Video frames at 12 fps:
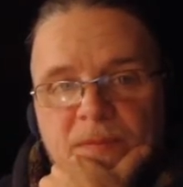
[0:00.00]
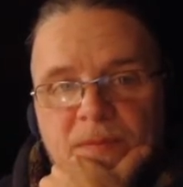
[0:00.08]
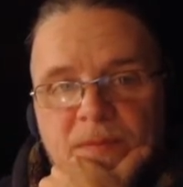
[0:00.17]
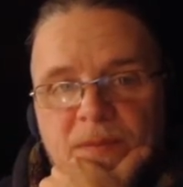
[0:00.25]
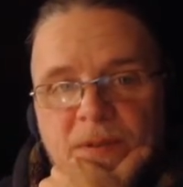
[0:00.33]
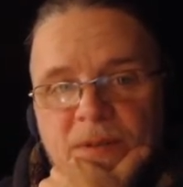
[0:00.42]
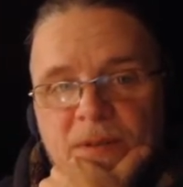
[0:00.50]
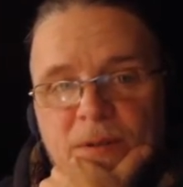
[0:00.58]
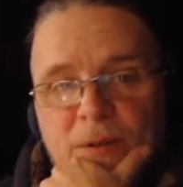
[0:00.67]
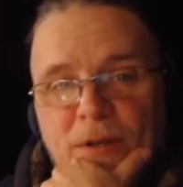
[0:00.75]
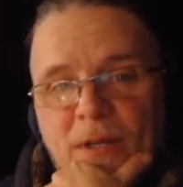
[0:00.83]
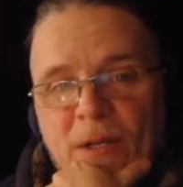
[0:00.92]
the only
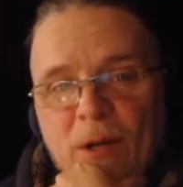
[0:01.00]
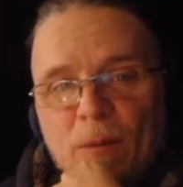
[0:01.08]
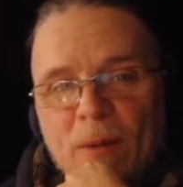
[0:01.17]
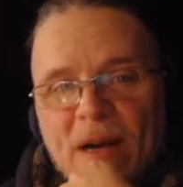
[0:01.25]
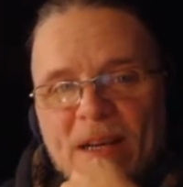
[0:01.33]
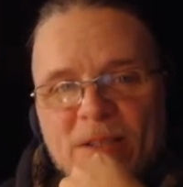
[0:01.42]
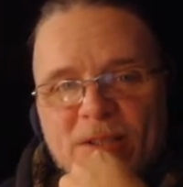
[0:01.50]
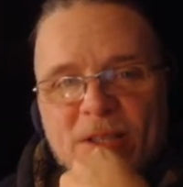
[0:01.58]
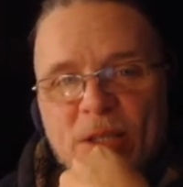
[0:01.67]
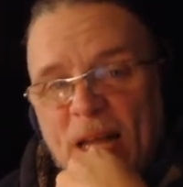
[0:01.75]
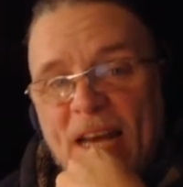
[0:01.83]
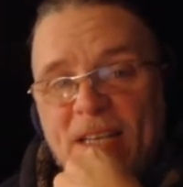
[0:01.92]
thing you go by is just
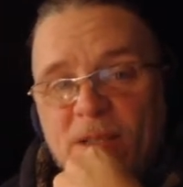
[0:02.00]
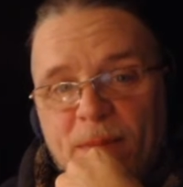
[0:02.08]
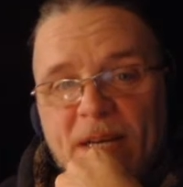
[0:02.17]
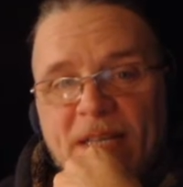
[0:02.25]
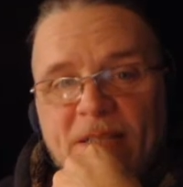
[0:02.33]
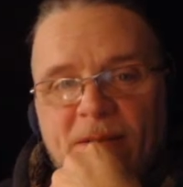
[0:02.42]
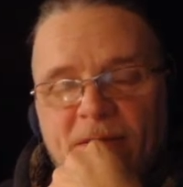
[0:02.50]
Class Might.